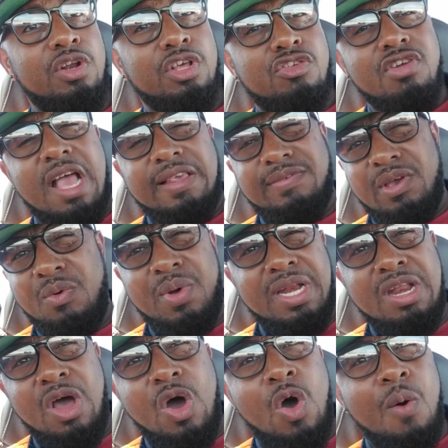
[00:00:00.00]
The transfer
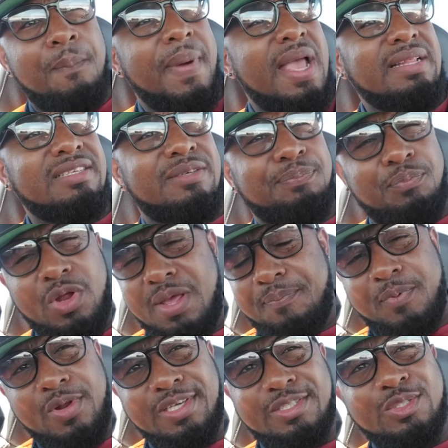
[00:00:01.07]
window opens
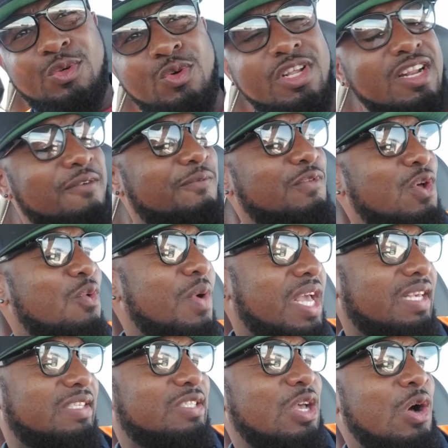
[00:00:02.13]
pretty soon, in a few
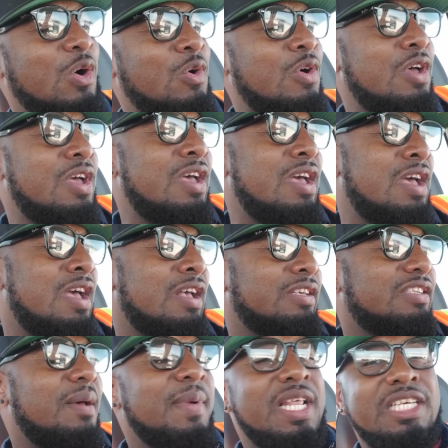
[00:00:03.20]
weeks. So
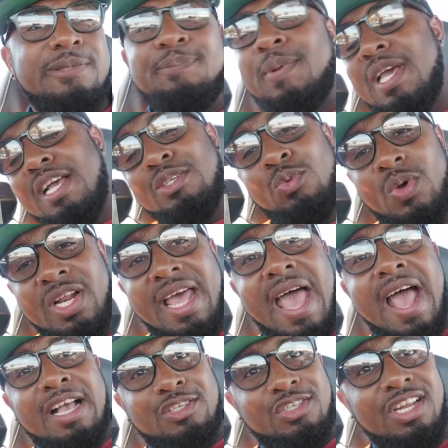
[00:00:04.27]
some of these players will
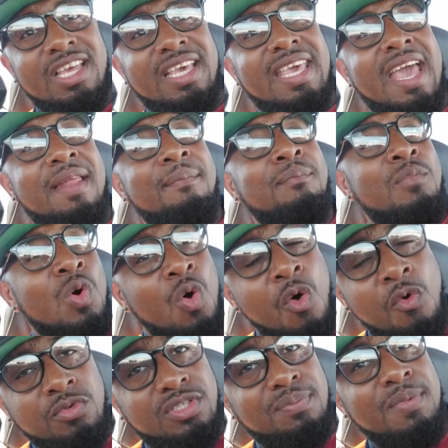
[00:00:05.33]
actually get
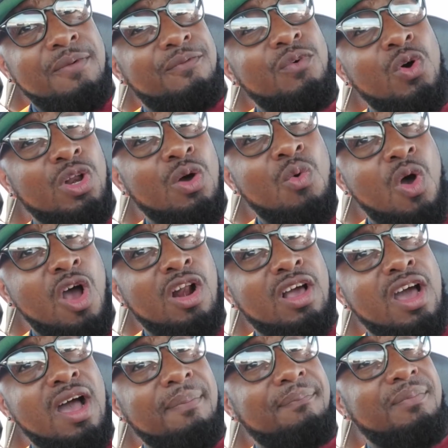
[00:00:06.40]
moves before the World Cup